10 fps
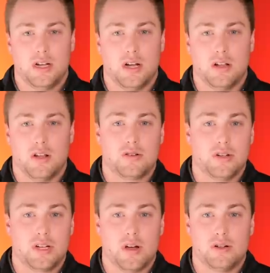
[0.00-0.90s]
Uh,
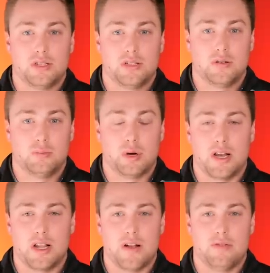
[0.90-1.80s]
luckily, Coach
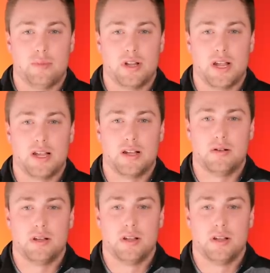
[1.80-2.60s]
brought in everybody that he had